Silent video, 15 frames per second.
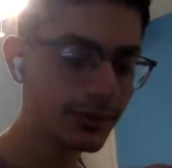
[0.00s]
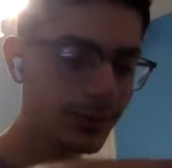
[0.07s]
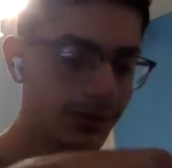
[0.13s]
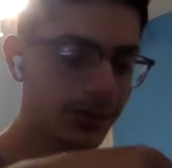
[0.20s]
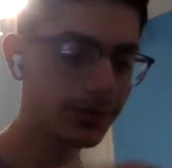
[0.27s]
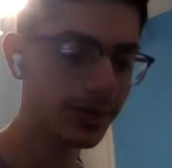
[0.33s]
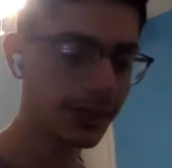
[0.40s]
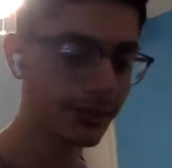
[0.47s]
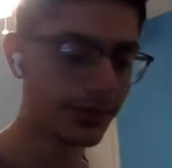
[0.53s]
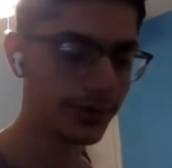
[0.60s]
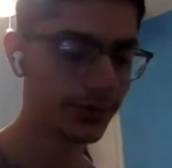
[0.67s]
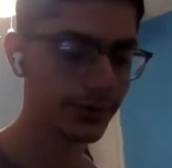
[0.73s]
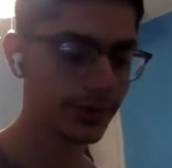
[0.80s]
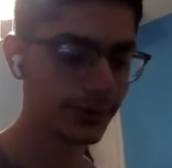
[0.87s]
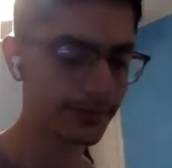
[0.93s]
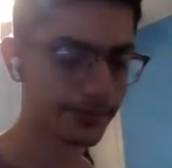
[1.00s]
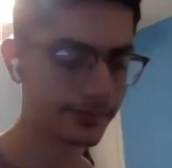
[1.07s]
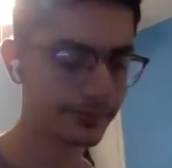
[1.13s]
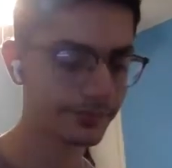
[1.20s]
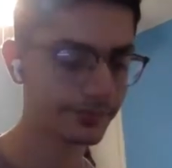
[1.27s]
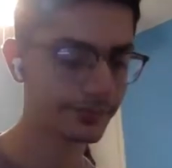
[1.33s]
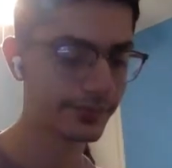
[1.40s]
what you can build.
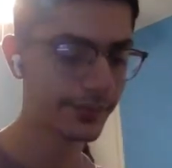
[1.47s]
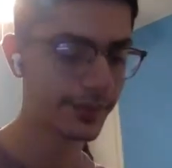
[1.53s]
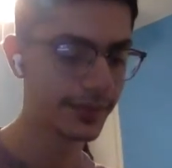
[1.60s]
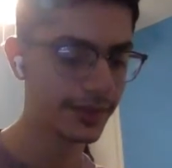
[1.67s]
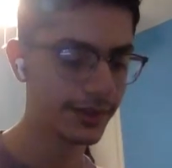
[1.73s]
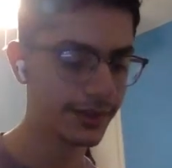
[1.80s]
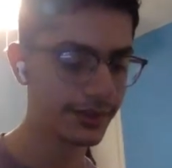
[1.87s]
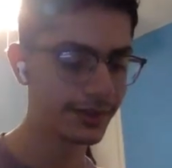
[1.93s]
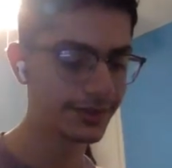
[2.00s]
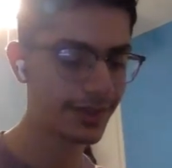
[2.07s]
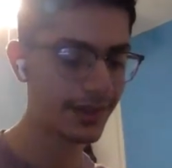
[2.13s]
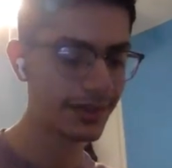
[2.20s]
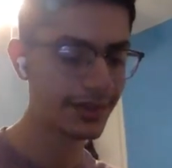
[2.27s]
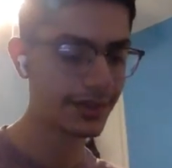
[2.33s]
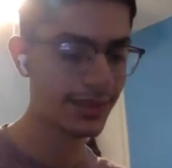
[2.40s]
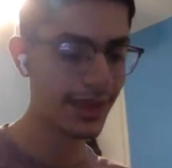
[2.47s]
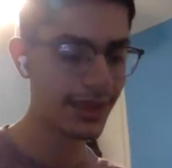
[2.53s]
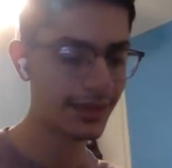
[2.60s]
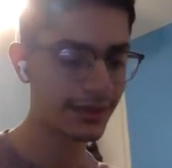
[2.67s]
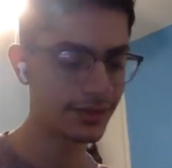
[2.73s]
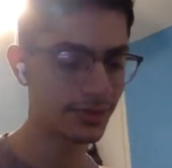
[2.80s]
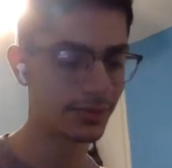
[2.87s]
Because I think
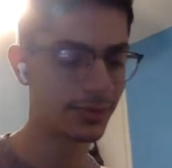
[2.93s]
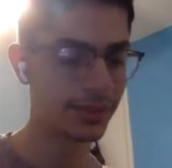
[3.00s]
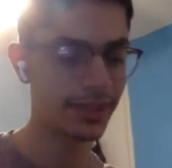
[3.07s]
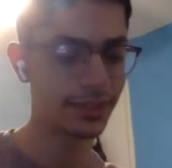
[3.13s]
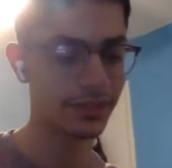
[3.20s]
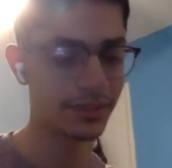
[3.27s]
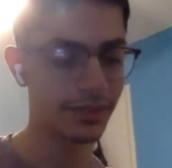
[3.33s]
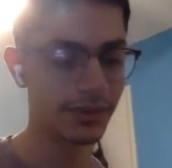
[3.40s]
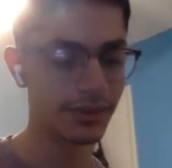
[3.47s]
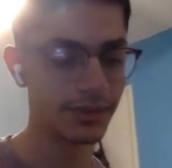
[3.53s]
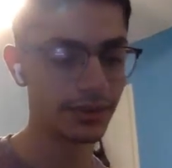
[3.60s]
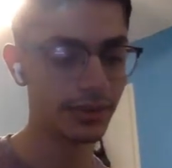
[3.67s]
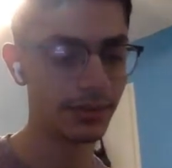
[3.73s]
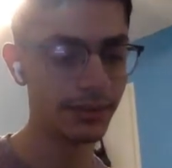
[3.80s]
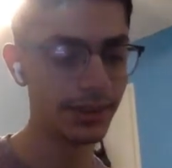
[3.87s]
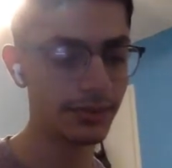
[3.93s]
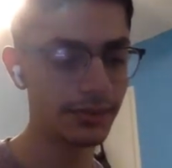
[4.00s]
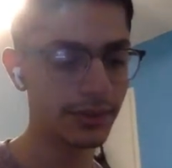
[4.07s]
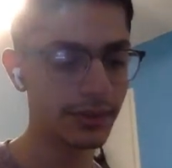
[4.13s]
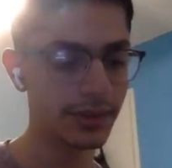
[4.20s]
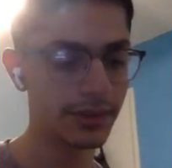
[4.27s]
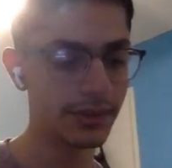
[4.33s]
that is what engineering is all about.
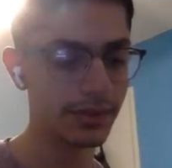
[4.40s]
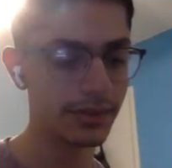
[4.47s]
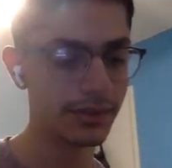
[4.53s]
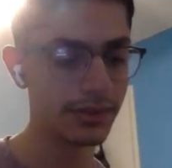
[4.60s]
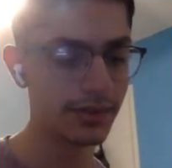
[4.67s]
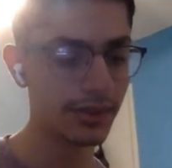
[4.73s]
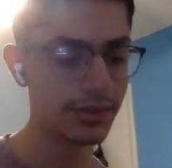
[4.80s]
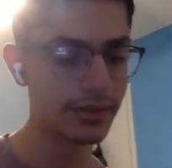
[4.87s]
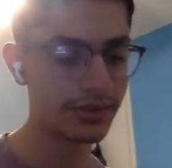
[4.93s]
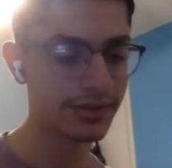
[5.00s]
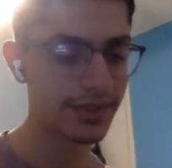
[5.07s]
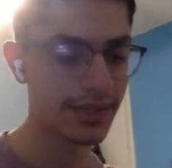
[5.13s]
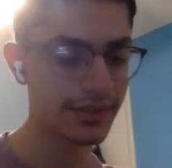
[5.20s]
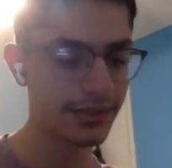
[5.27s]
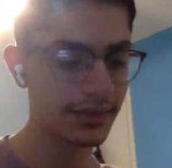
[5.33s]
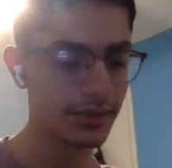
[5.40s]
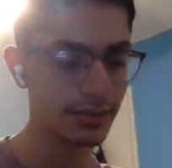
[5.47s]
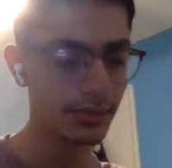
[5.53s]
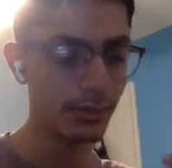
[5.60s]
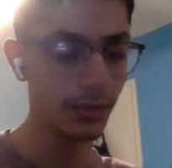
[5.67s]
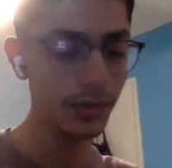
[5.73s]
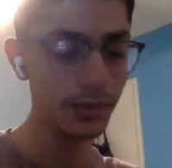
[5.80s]
Understanding
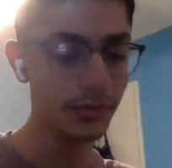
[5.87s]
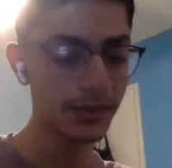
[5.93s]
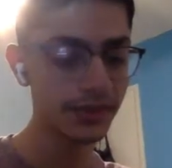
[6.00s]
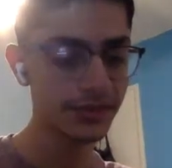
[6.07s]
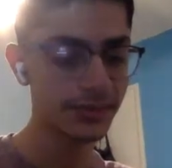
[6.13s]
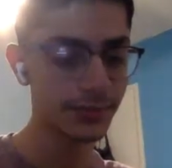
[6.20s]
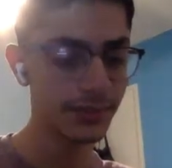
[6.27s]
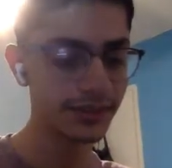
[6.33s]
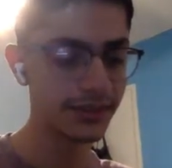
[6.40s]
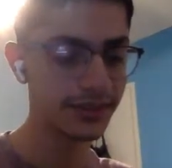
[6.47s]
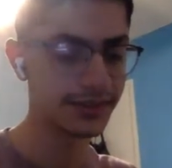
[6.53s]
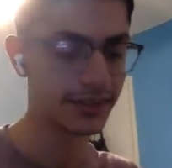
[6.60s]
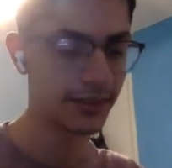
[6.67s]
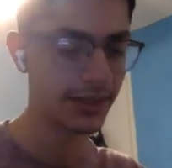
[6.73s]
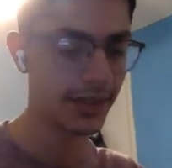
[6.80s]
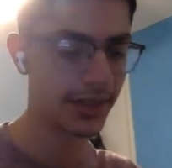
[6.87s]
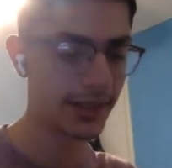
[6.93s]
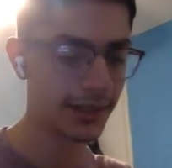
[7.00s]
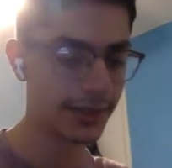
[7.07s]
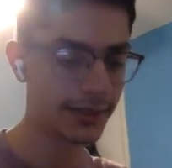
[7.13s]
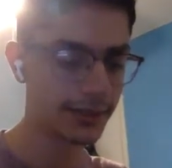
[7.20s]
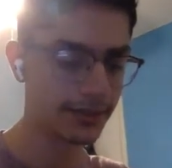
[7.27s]
what works, what doesn't,
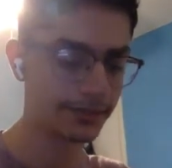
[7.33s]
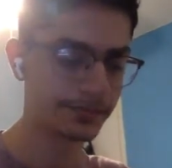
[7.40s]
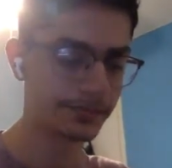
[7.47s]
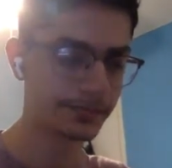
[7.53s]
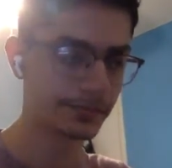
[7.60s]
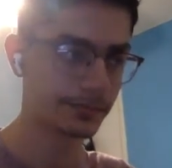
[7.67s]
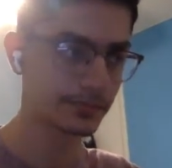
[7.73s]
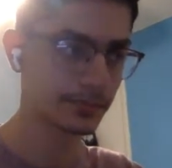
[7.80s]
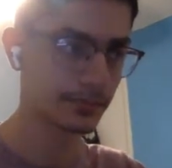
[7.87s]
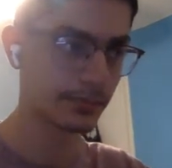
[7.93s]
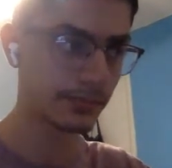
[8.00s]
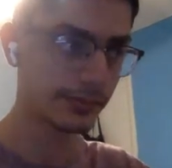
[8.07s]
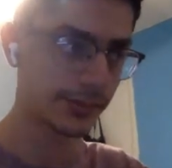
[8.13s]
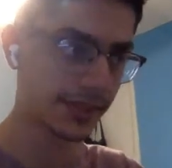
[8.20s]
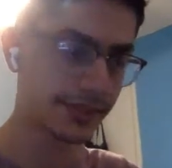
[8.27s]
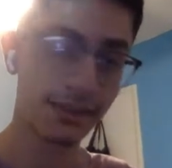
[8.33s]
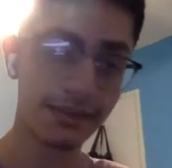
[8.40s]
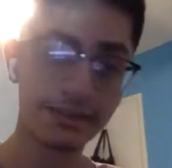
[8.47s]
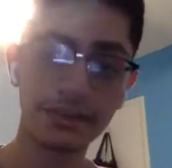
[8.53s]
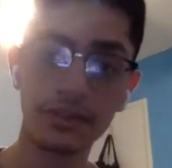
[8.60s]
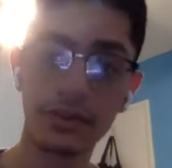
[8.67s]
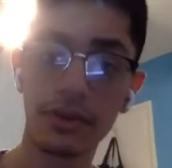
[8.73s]
and
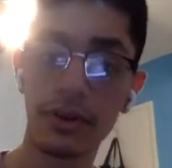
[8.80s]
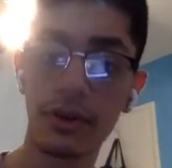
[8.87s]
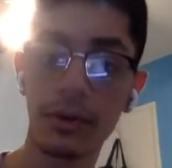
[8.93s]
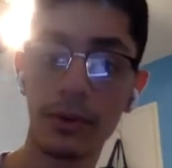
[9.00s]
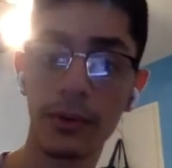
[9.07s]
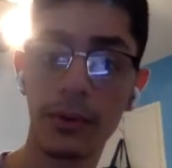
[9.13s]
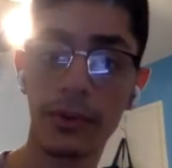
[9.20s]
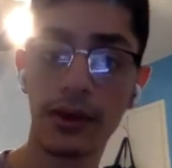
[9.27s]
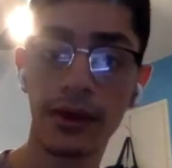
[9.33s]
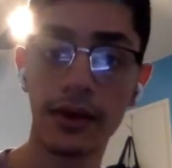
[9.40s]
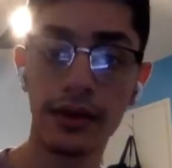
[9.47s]
testing your own